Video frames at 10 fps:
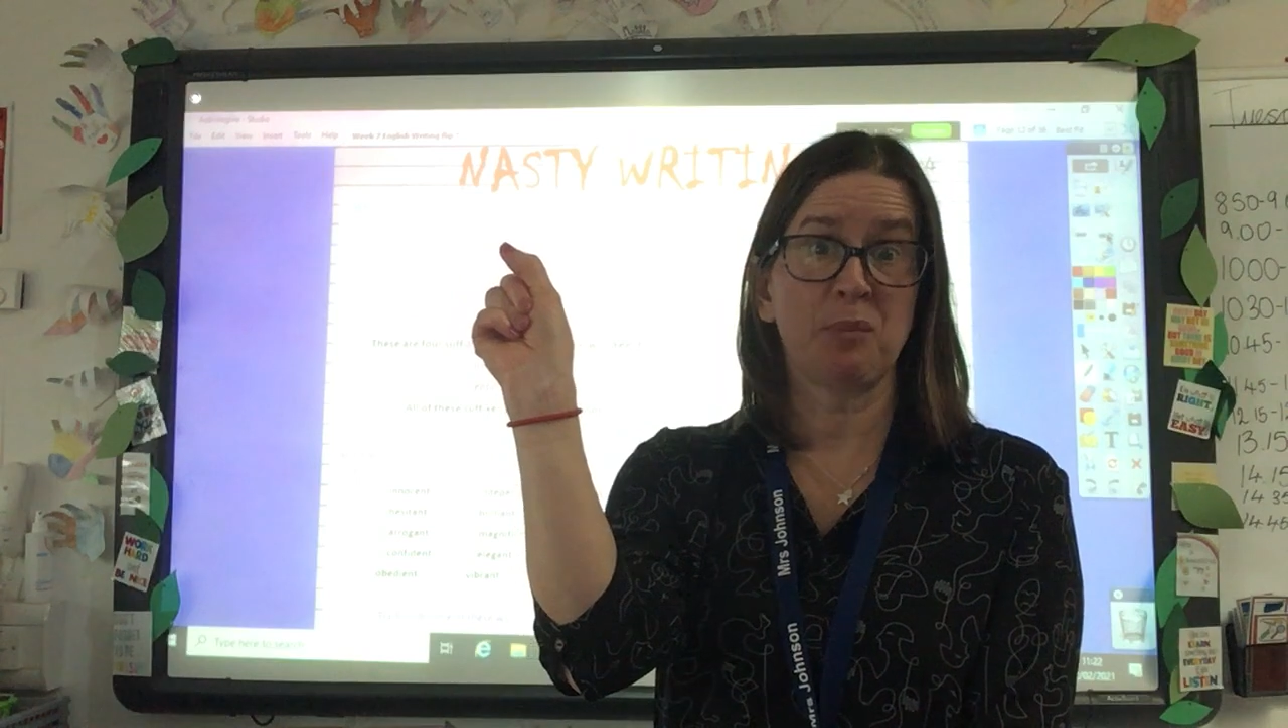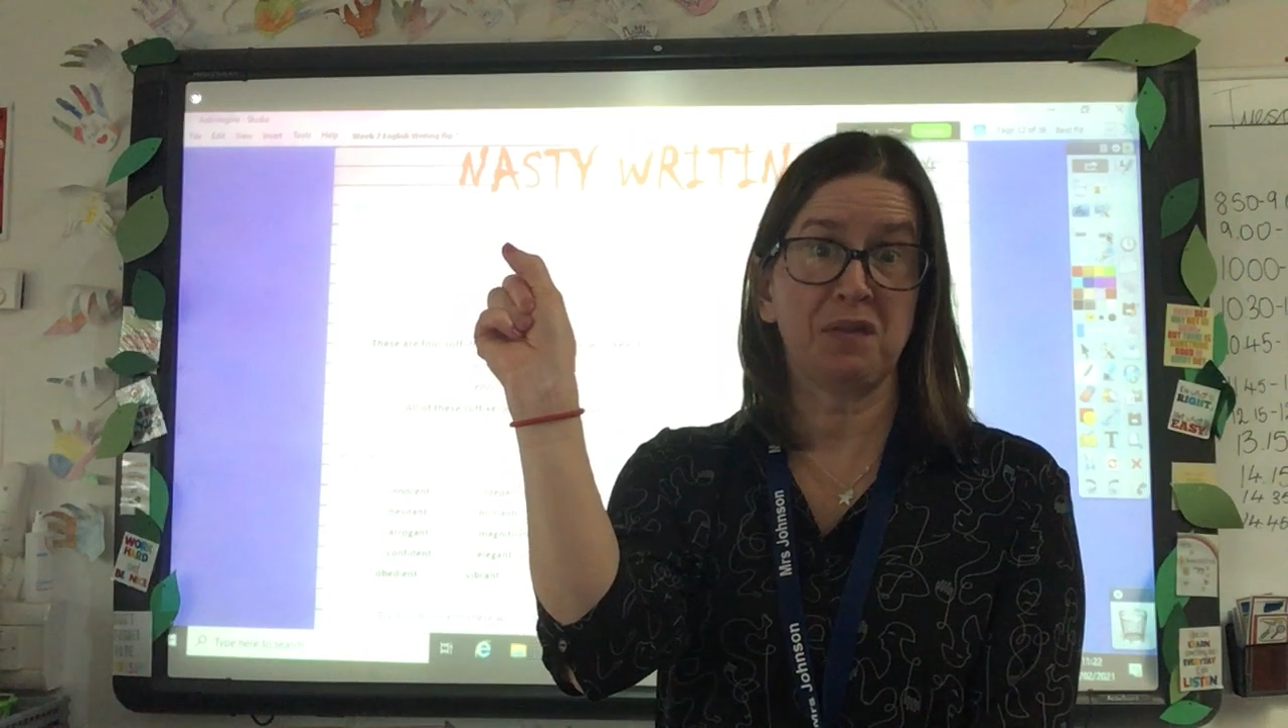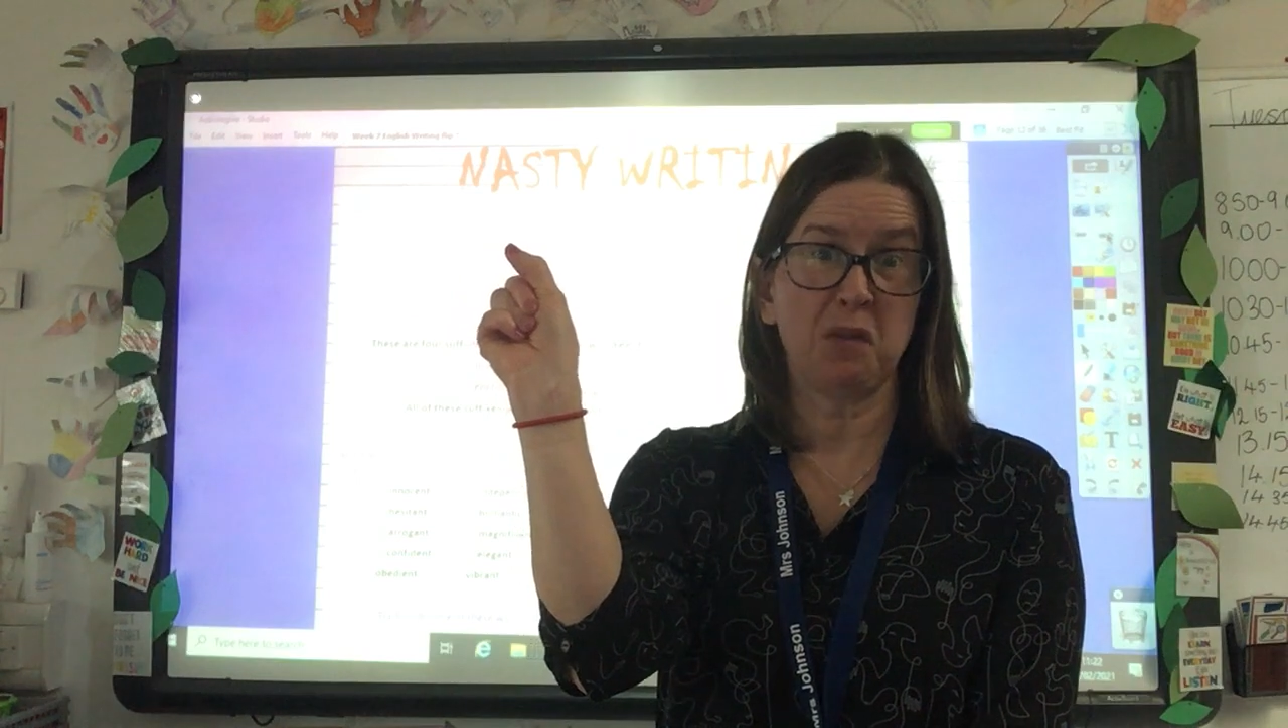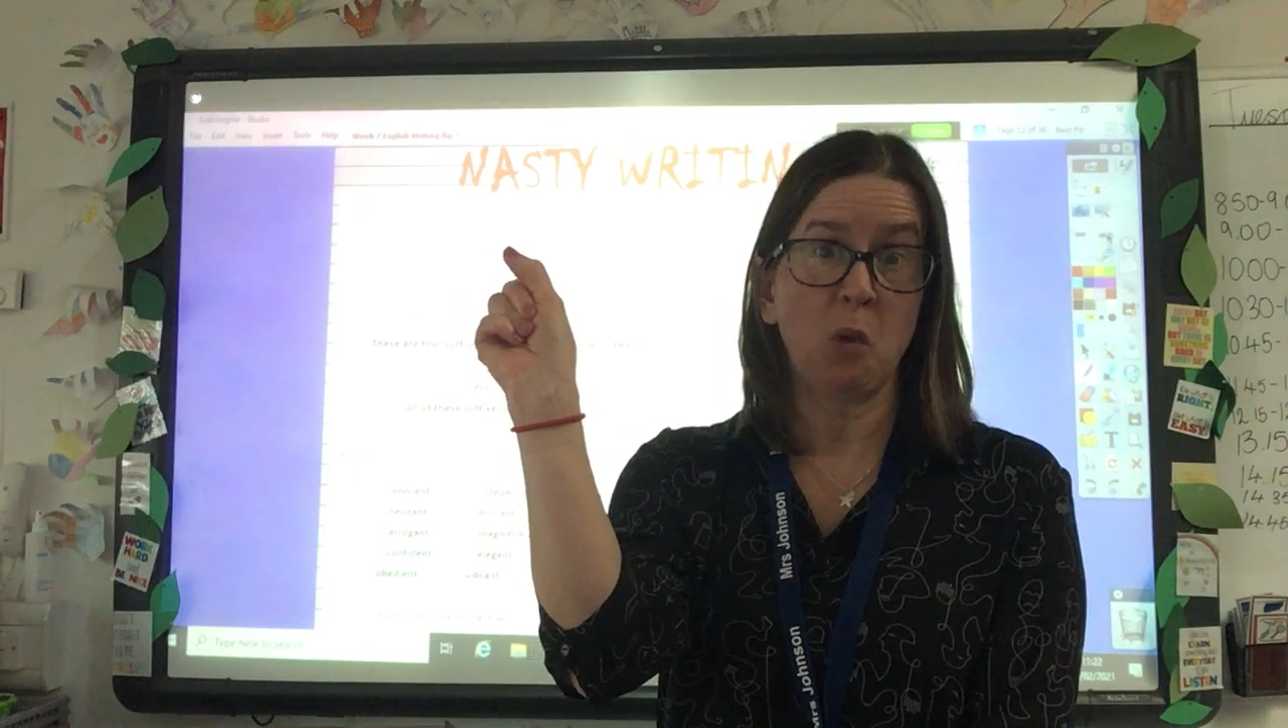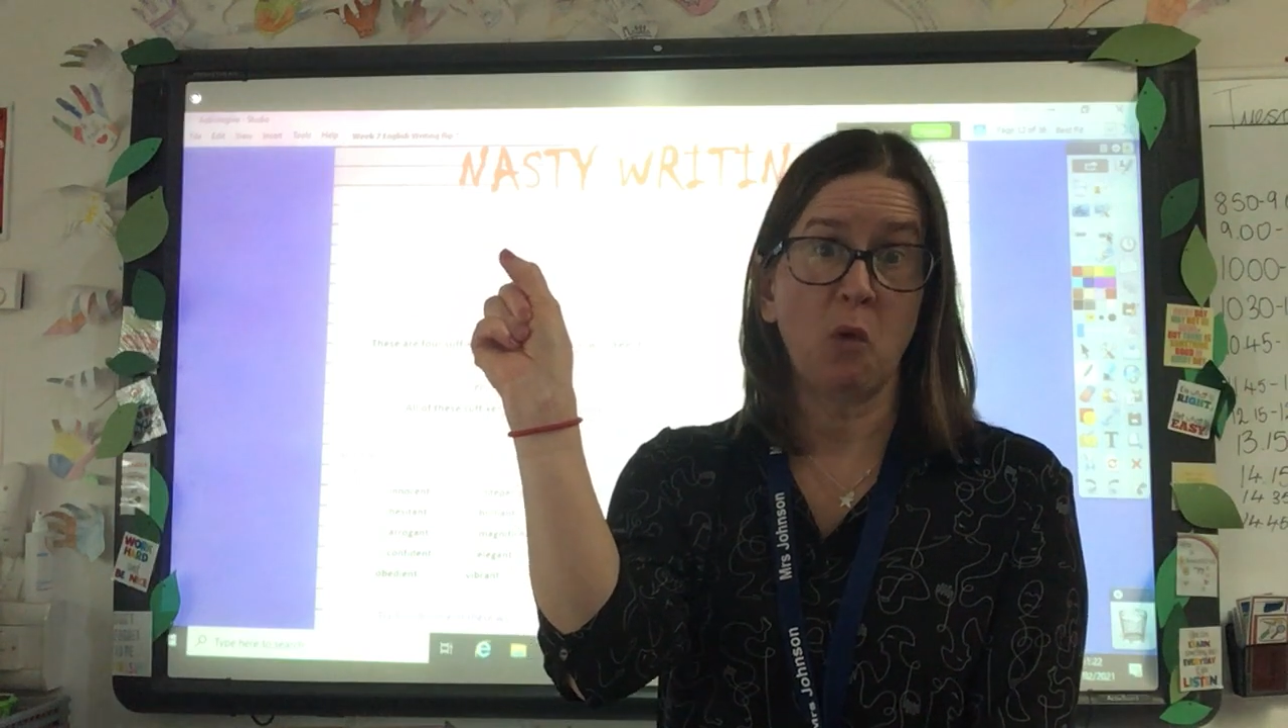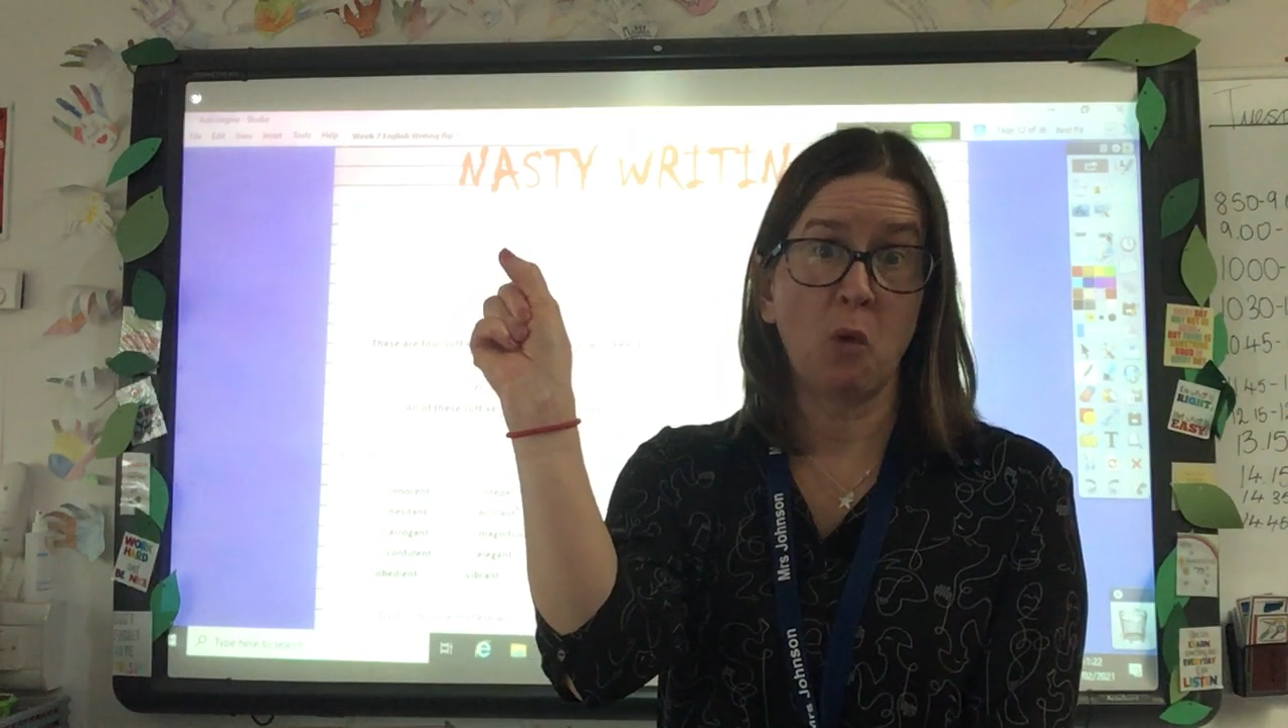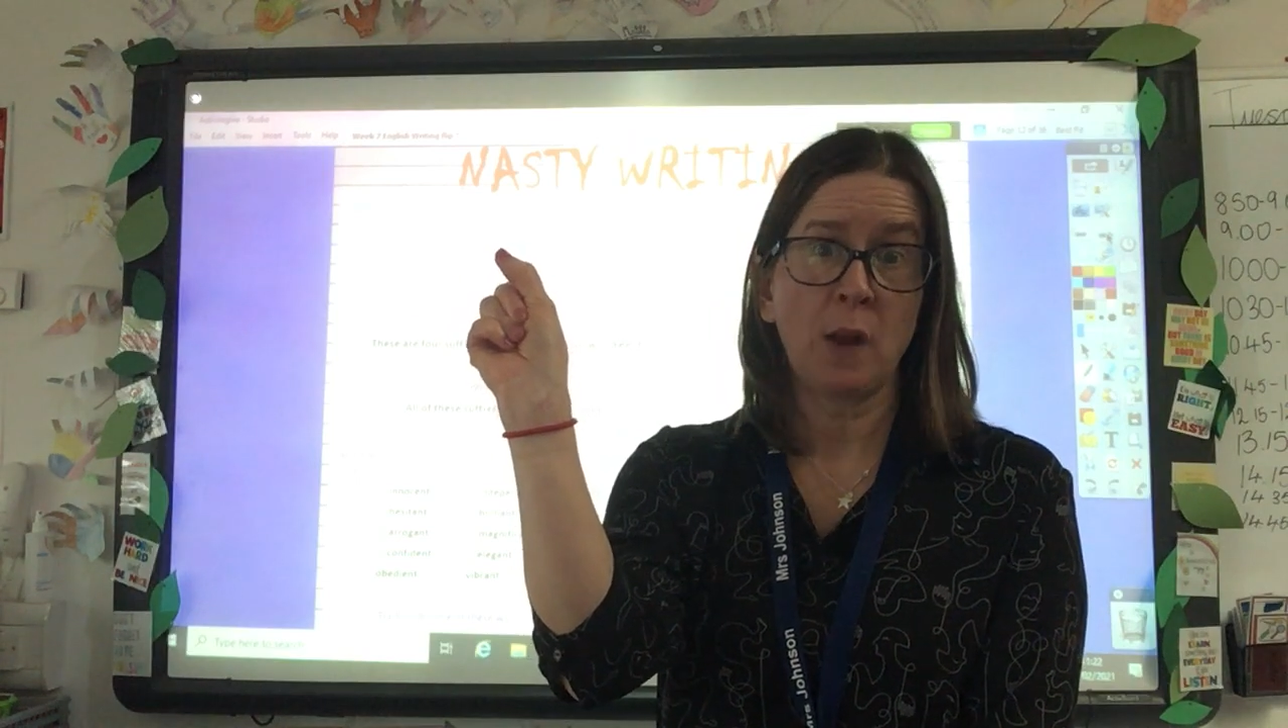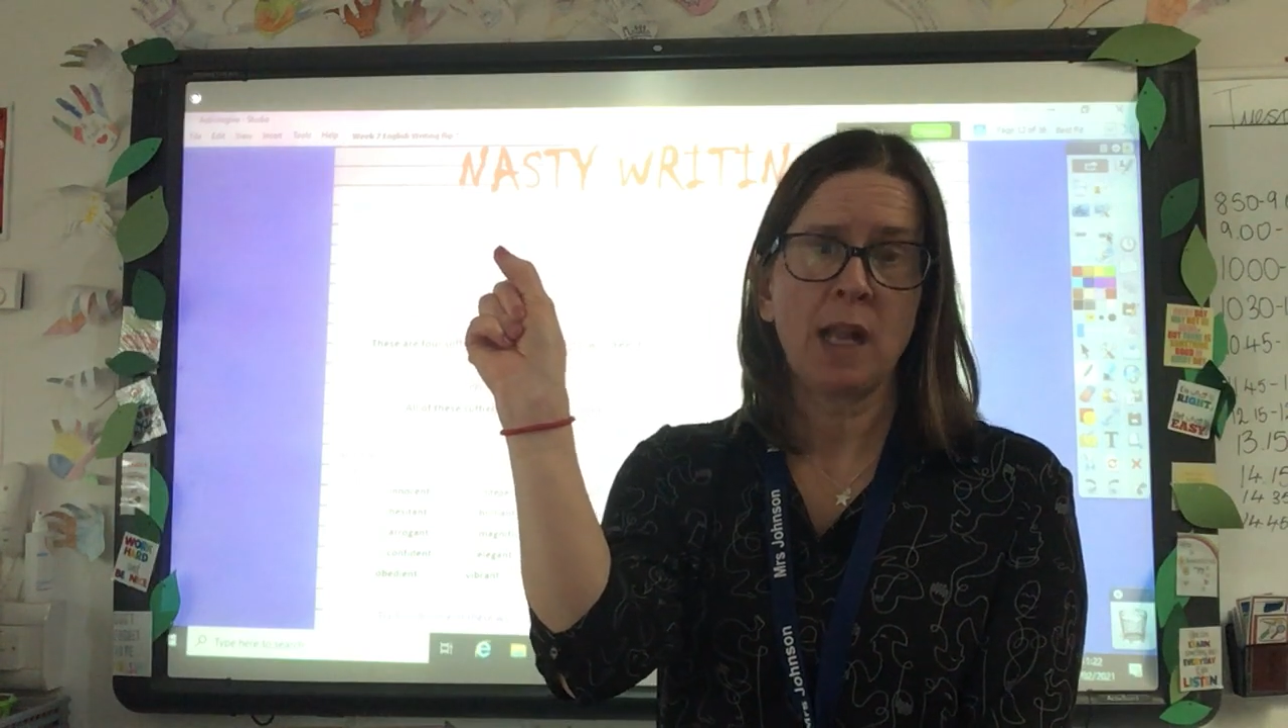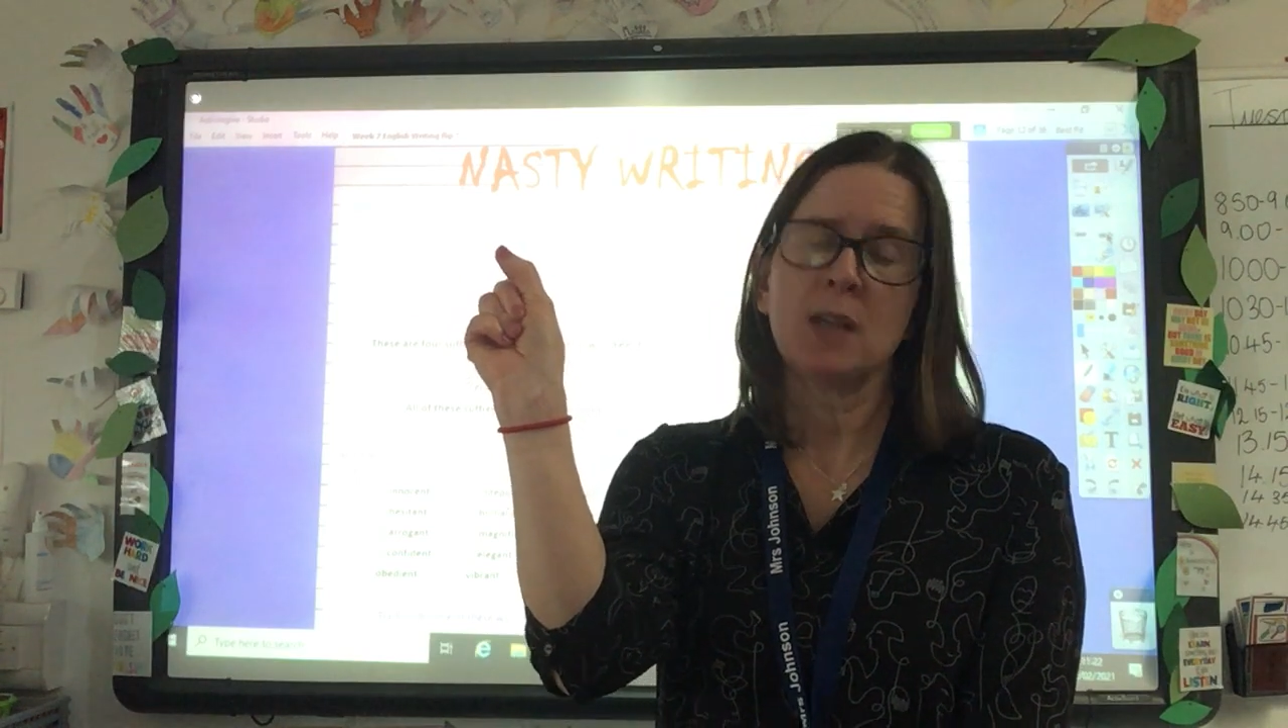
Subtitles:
before.